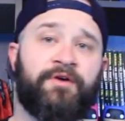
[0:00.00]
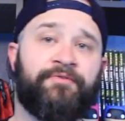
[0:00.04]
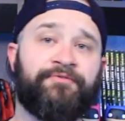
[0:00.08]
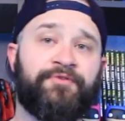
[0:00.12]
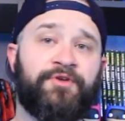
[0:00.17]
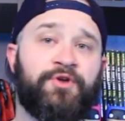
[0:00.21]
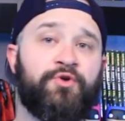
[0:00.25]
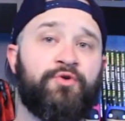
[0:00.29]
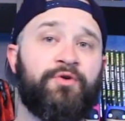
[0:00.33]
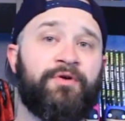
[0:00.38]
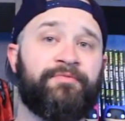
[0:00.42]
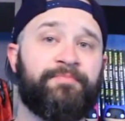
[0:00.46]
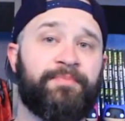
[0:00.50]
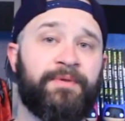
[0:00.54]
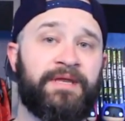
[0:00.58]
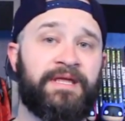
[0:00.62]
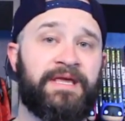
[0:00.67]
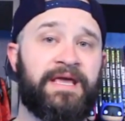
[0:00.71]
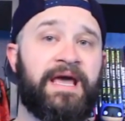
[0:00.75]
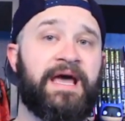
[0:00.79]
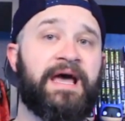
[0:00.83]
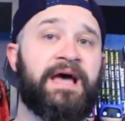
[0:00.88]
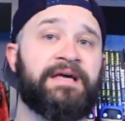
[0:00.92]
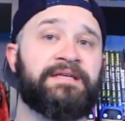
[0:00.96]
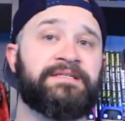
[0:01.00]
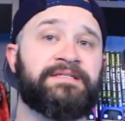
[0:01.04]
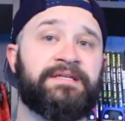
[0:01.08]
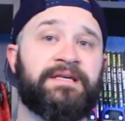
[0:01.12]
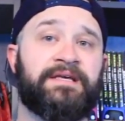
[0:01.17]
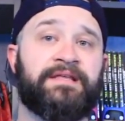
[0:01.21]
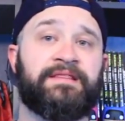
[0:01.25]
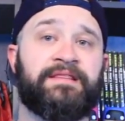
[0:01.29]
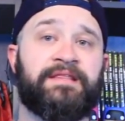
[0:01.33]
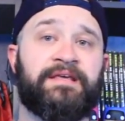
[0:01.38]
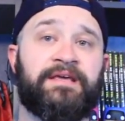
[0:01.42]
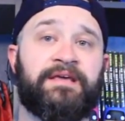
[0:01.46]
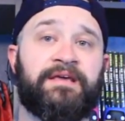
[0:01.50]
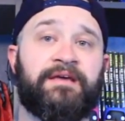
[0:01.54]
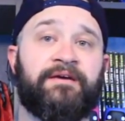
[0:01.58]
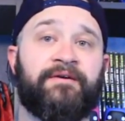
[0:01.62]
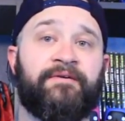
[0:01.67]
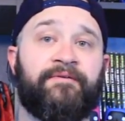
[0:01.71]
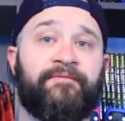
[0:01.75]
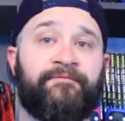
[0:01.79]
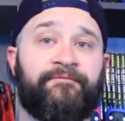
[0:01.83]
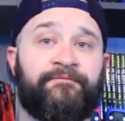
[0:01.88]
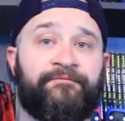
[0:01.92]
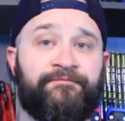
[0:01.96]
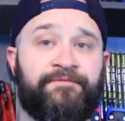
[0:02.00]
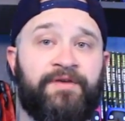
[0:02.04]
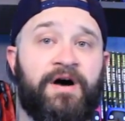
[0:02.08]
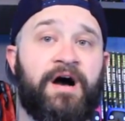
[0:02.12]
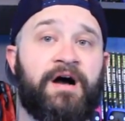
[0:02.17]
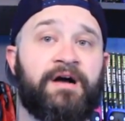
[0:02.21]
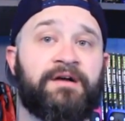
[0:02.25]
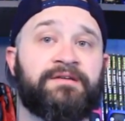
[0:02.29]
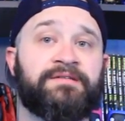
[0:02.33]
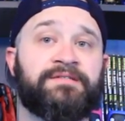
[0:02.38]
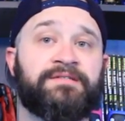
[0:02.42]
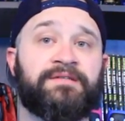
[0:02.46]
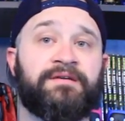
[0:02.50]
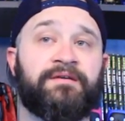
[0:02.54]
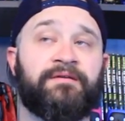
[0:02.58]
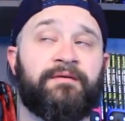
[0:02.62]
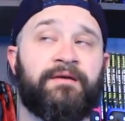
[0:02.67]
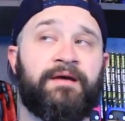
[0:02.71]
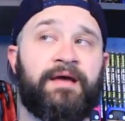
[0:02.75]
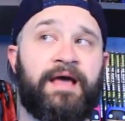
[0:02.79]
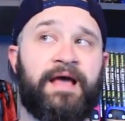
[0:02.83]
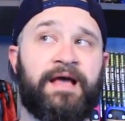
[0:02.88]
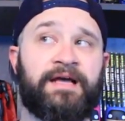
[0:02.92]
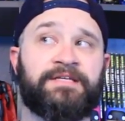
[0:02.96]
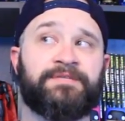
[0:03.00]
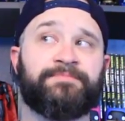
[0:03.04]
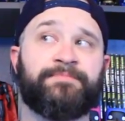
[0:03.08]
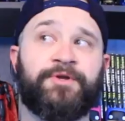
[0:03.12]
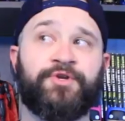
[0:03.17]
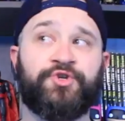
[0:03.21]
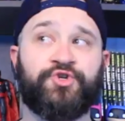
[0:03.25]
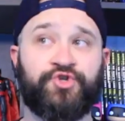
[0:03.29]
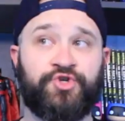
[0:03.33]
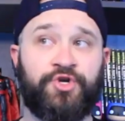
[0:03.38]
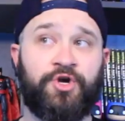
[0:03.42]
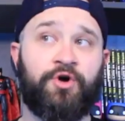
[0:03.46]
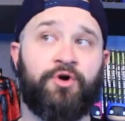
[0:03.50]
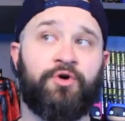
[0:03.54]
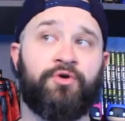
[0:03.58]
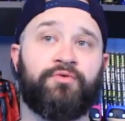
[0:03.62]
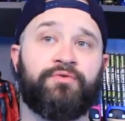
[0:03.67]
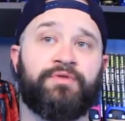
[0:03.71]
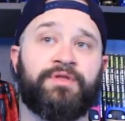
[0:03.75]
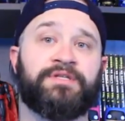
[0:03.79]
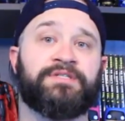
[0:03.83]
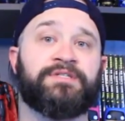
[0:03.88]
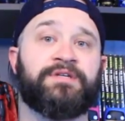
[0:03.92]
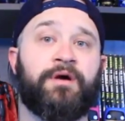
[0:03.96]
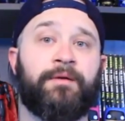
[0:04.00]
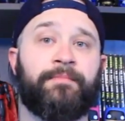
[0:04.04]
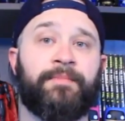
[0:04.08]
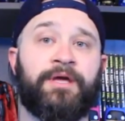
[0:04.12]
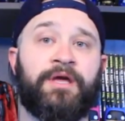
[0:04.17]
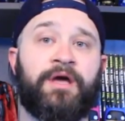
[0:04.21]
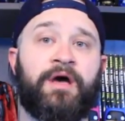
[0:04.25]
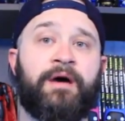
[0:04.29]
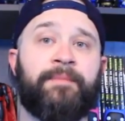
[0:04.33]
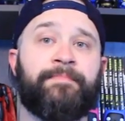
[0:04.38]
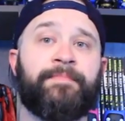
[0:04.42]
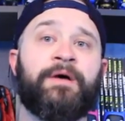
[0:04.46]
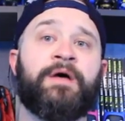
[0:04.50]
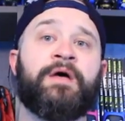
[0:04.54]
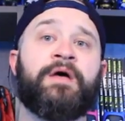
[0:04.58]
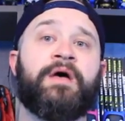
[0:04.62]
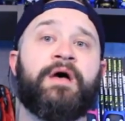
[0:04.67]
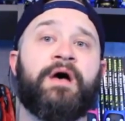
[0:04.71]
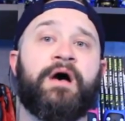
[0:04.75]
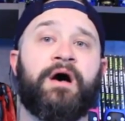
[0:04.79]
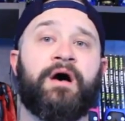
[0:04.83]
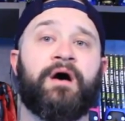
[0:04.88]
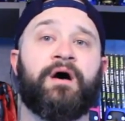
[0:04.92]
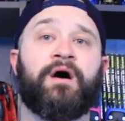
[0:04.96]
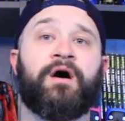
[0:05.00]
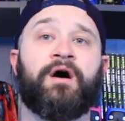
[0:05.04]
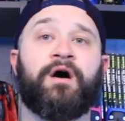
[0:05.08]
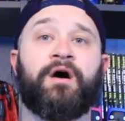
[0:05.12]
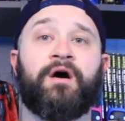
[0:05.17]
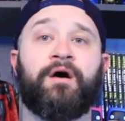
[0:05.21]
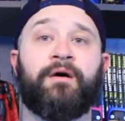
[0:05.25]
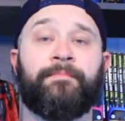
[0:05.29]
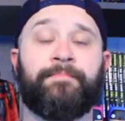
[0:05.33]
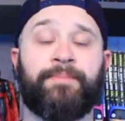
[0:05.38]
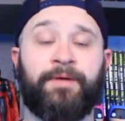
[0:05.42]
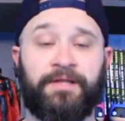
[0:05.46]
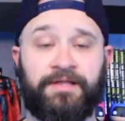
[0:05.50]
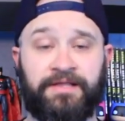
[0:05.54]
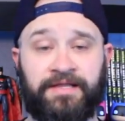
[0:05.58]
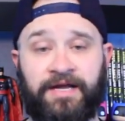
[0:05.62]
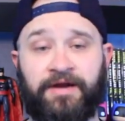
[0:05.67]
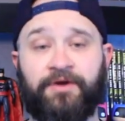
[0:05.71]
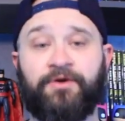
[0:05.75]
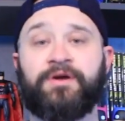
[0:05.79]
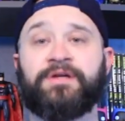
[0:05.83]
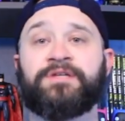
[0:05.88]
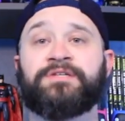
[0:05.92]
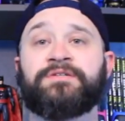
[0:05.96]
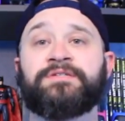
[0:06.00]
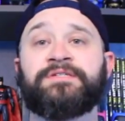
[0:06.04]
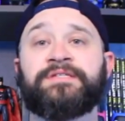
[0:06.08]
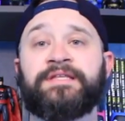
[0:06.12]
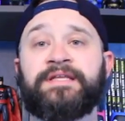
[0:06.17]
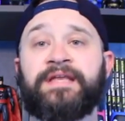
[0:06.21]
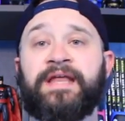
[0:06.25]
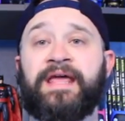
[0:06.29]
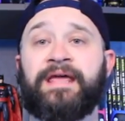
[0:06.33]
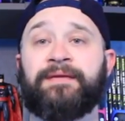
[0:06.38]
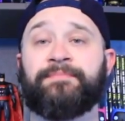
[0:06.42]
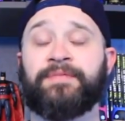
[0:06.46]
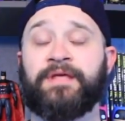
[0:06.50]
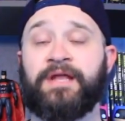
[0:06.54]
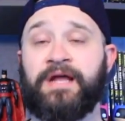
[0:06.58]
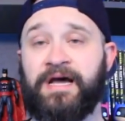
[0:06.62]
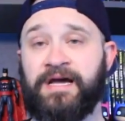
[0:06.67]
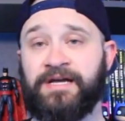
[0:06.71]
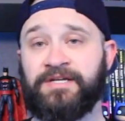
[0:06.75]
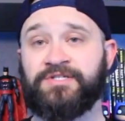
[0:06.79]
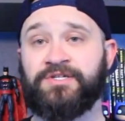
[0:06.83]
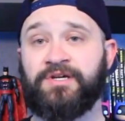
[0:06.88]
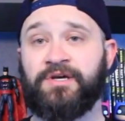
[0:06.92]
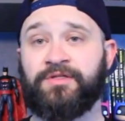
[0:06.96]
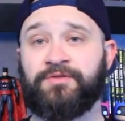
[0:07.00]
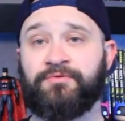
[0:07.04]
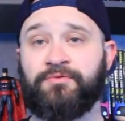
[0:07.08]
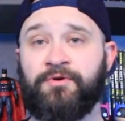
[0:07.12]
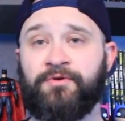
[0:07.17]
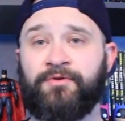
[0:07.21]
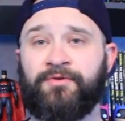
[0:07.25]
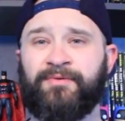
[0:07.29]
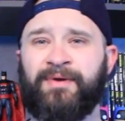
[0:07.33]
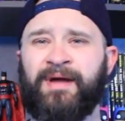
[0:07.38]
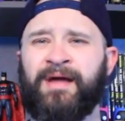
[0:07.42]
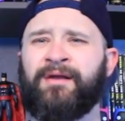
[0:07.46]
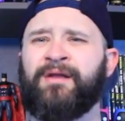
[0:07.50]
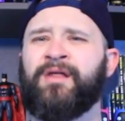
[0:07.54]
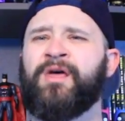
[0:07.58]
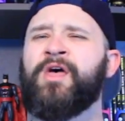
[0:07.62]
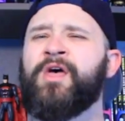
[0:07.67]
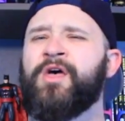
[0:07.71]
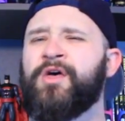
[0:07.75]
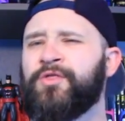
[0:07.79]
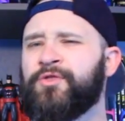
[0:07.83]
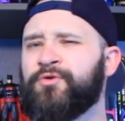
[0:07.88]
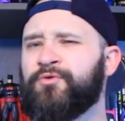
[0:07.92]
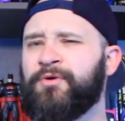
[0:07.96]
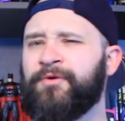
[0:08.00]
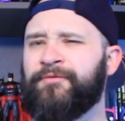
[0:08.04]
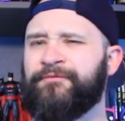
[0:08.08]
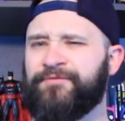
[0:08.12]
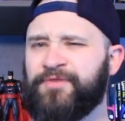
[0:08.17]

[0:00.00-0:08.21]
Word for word: are a few have been cast in the Fox X-Men show that's coming up. Uh, Polaris is the name that I saw thrown around. There were a